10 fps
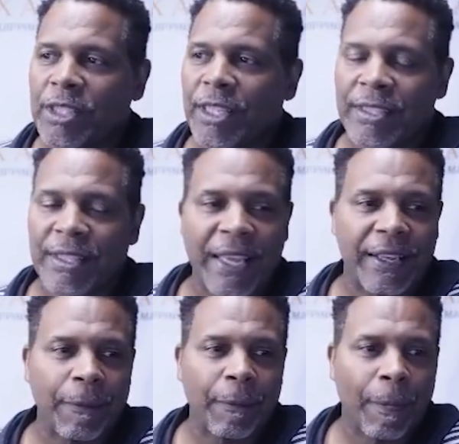just
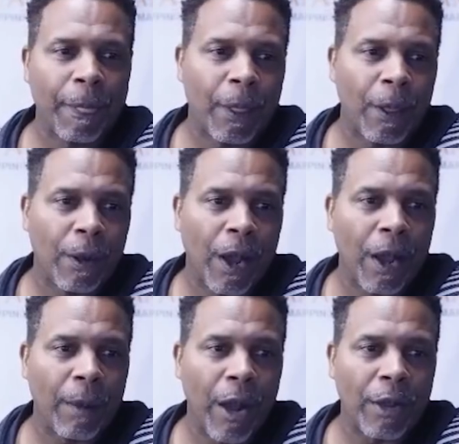
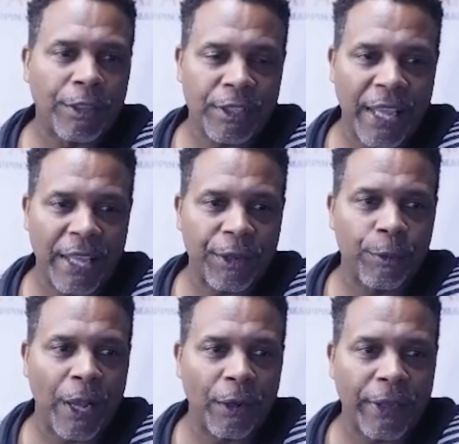like your
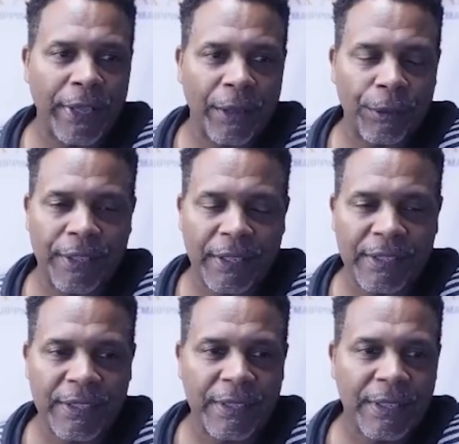regular candlesticks.